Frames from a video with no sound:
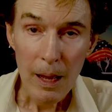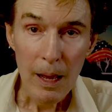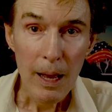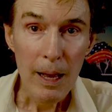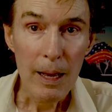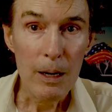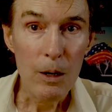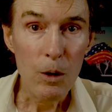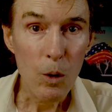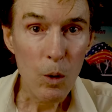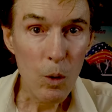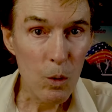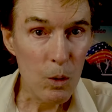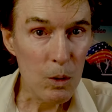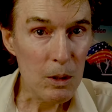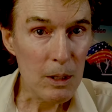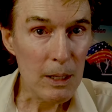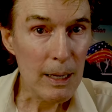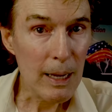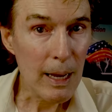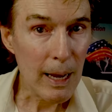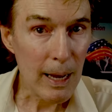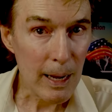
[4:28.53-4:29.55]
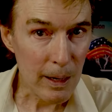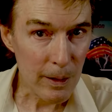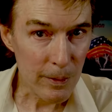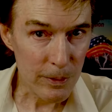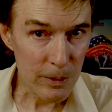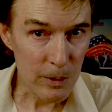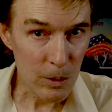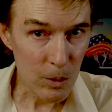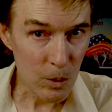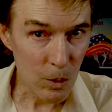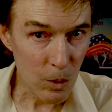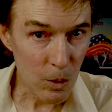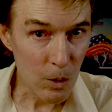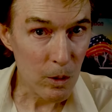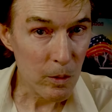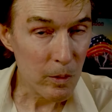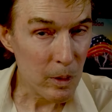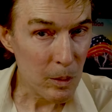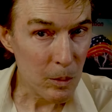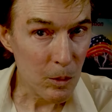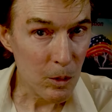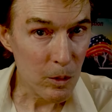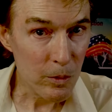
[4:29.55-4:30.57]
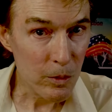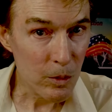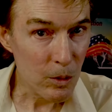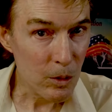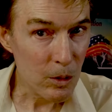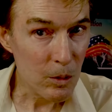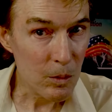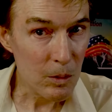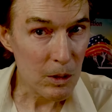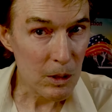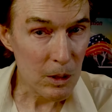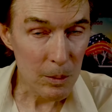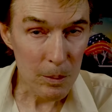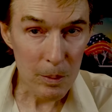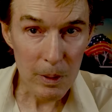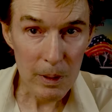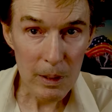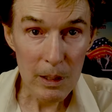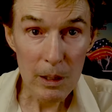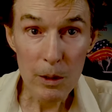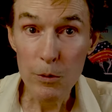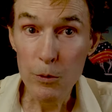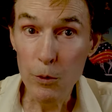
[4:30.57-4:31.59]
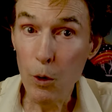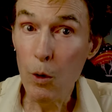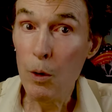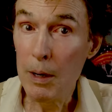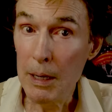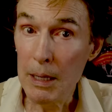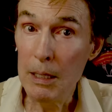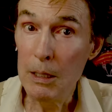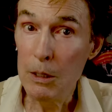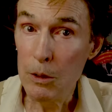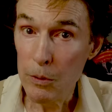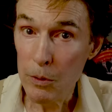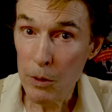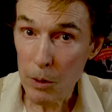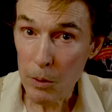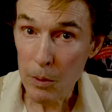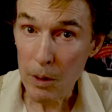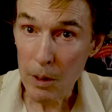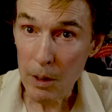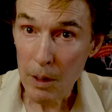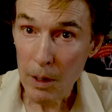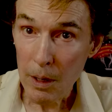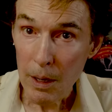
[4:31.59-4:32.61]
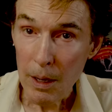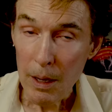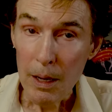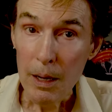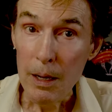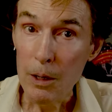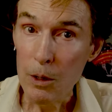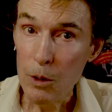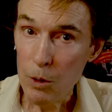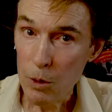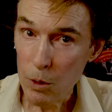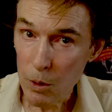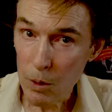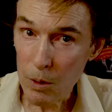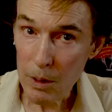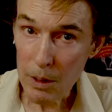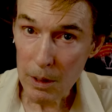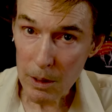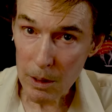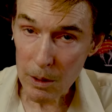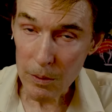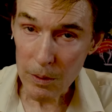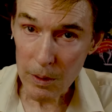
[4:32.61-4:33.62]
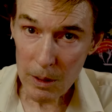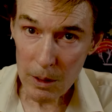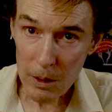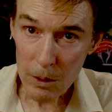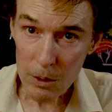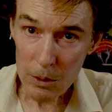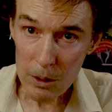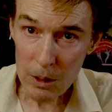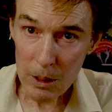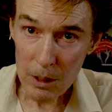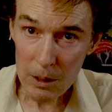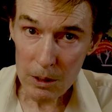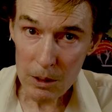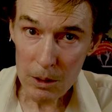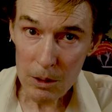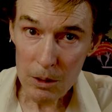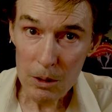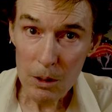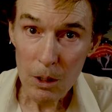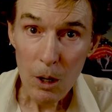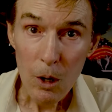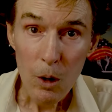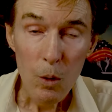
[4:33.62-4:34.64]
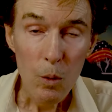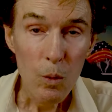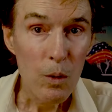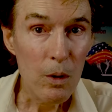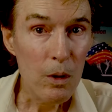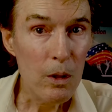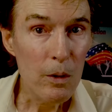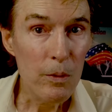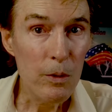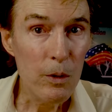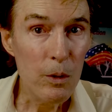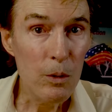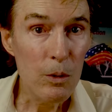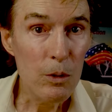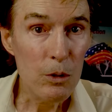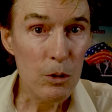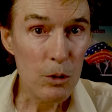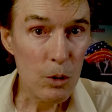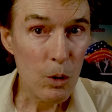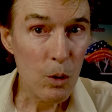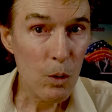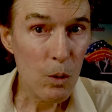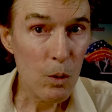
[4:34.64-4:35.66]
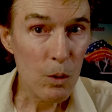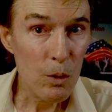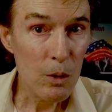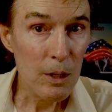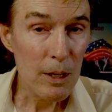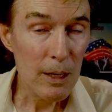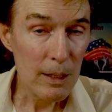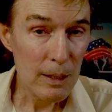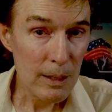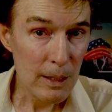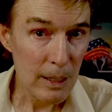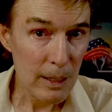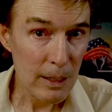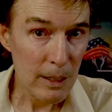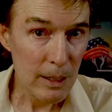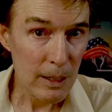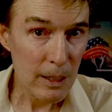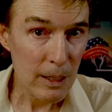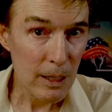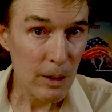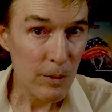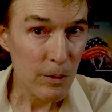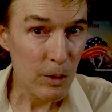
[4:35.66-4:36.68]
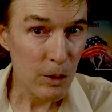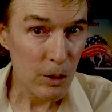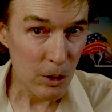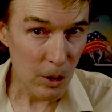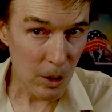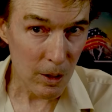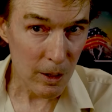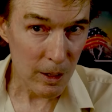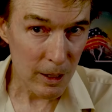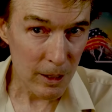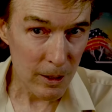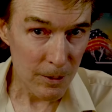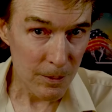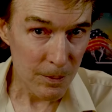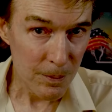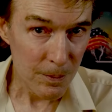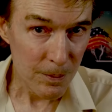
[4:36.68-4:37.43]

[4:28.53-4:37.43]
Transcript: And only after all remote viewing was completed for each viewer, including their video sessions, were the viewers told the identity of the target.